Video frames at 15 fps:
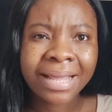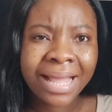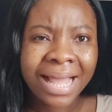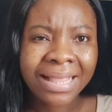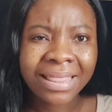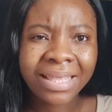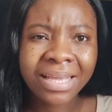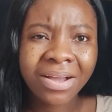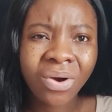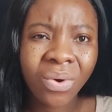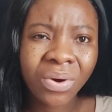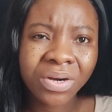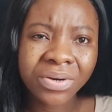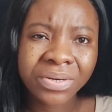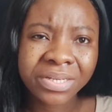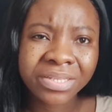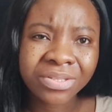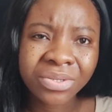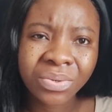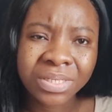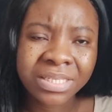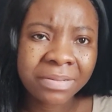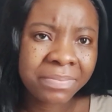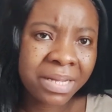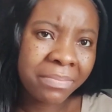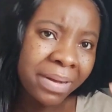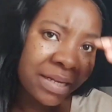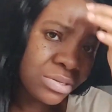I think August or September.